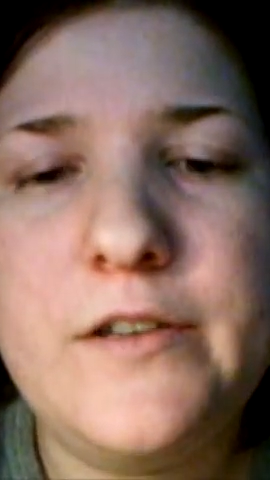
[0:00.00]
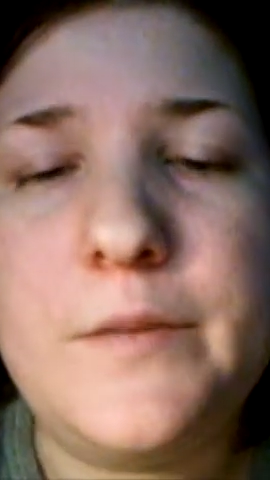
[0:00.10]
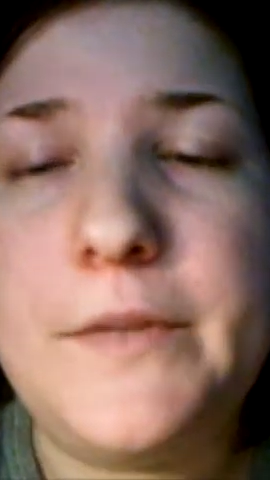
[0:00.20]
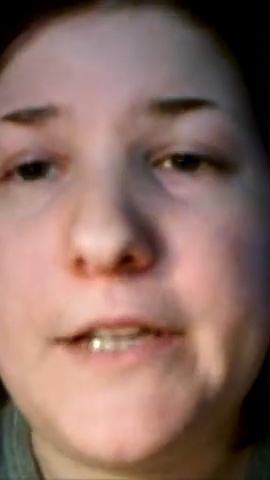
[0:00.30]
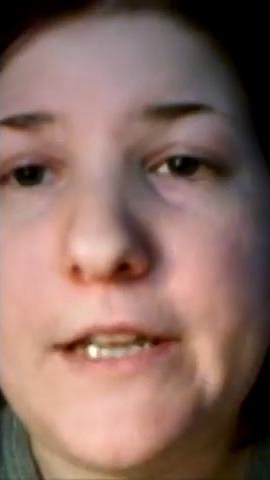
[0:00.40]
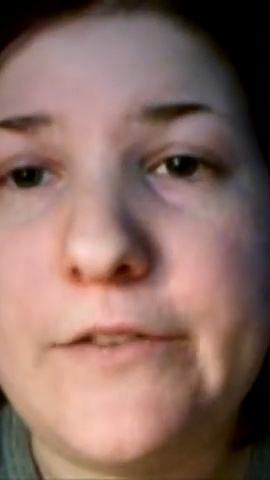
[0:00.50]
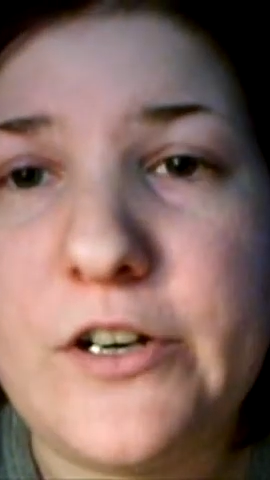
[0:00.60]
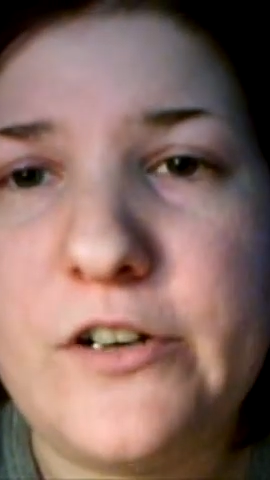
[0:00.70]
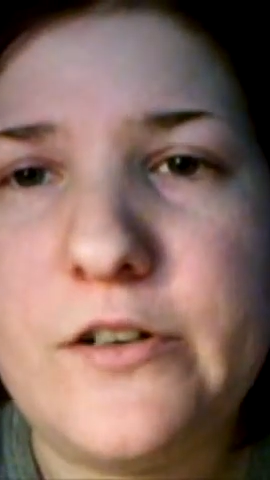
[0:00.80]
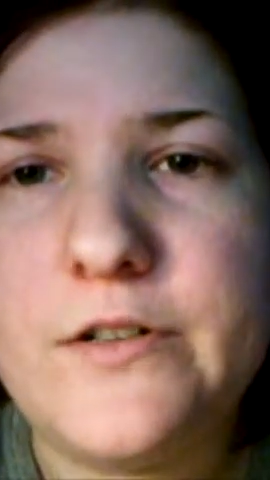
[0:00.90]
The
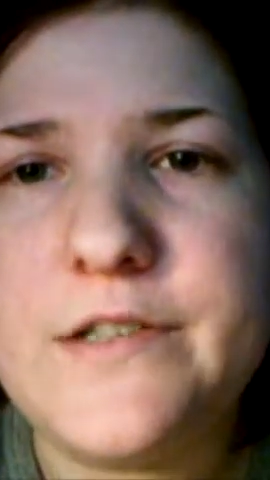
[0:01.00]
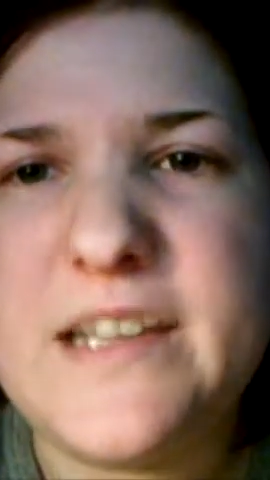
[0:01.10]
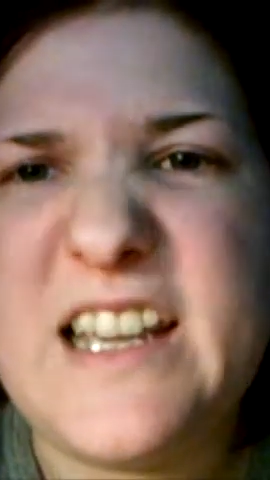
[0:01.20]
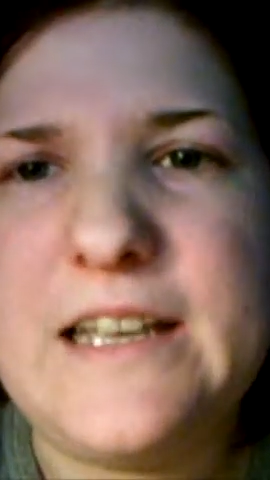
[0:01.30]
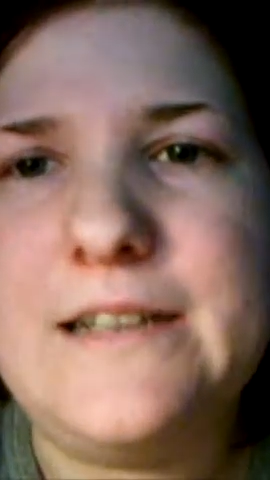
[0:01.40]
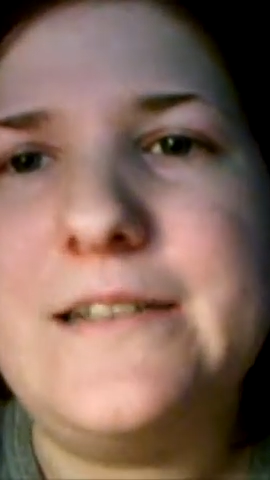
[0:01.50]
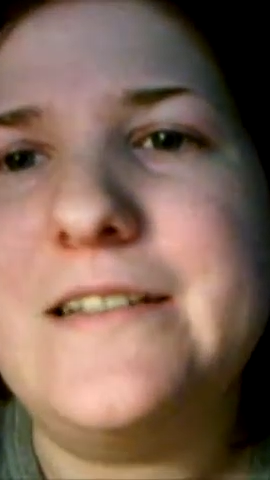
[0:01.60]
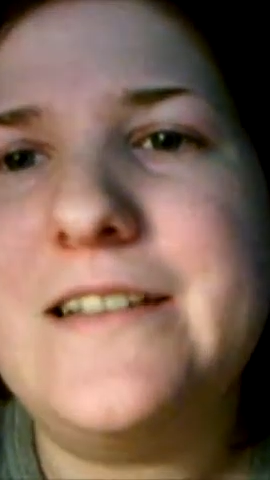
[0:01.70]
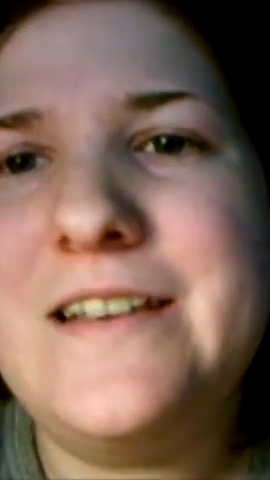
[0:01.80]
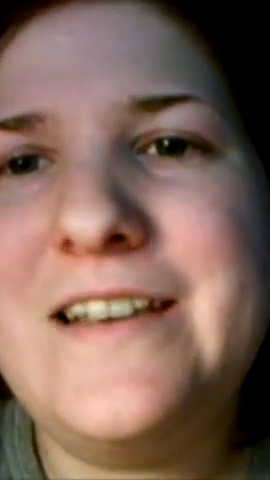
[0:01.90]
Believers and